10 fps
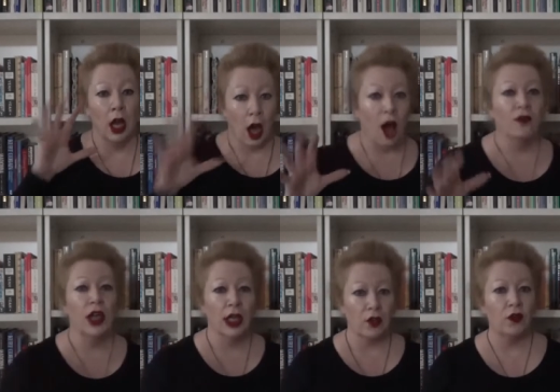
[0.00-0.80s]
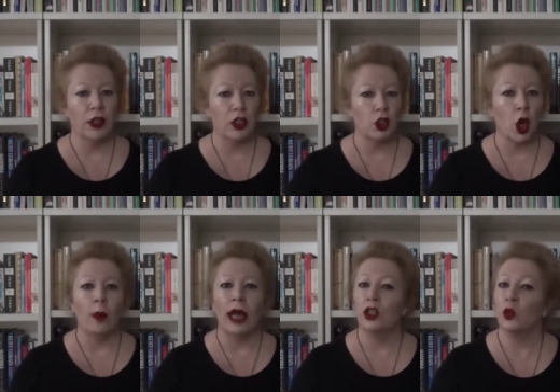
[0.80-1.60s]
I've done it for this job
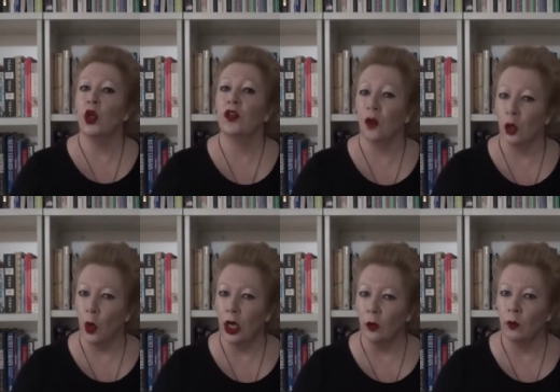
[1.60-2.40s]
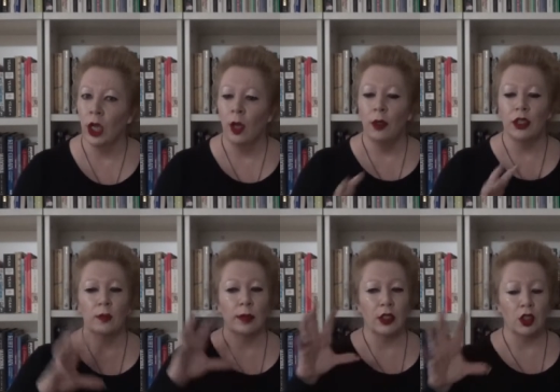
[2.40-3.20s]
and it's worked very well, because it
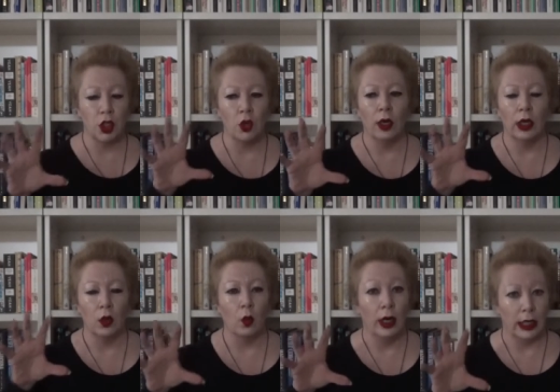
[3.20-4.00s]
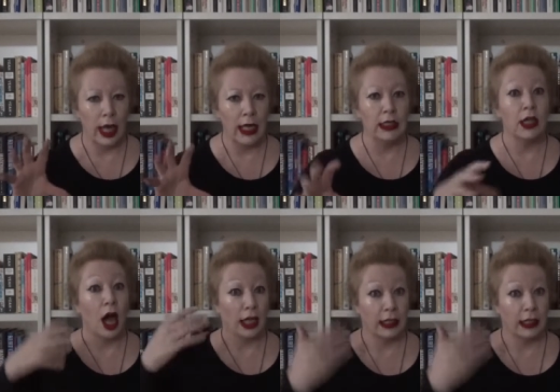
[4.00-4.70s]
means during the weekend, I can